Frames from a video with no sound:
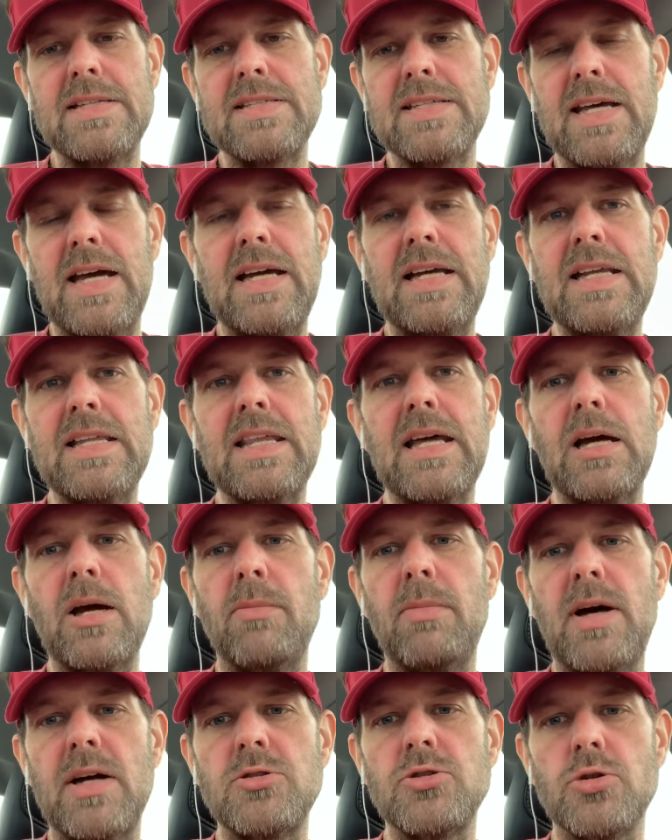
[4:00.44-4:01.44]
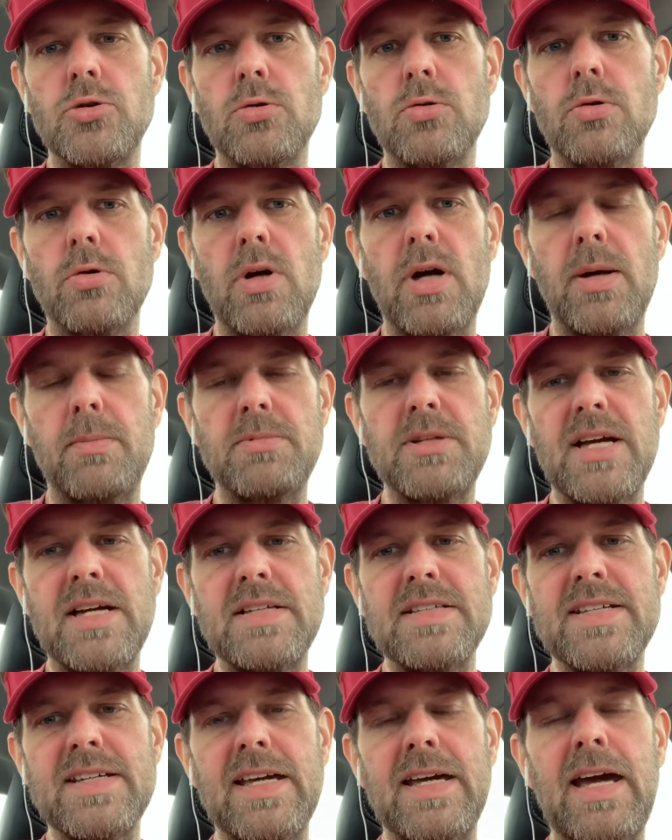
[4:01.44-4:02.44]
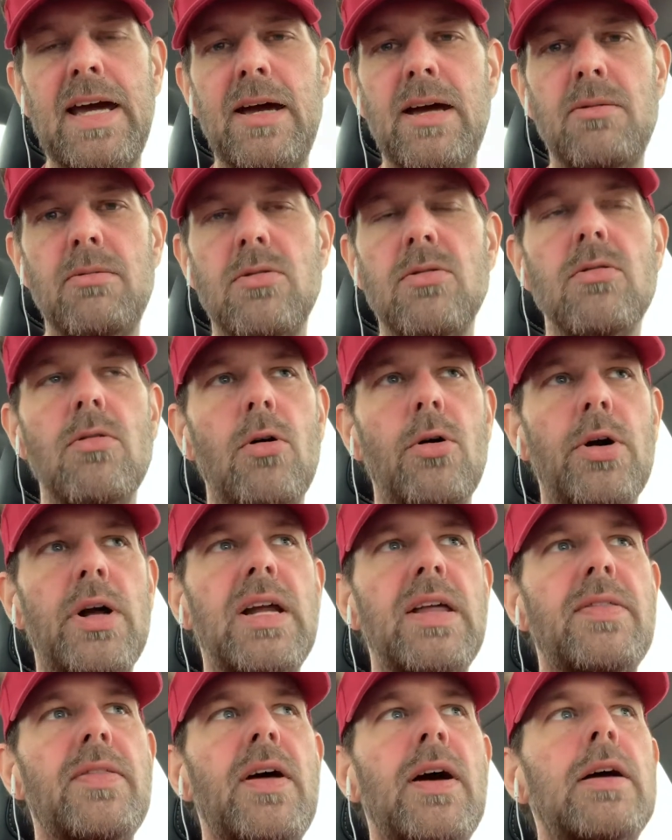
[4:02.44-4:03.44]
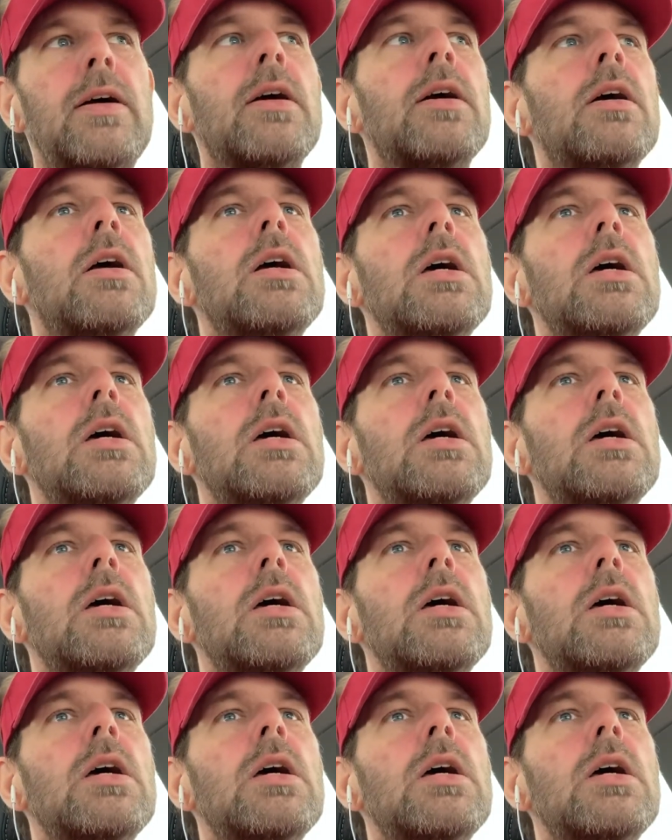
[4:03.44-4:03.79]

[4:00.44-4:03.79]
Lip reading: say anything about your update scan or anything.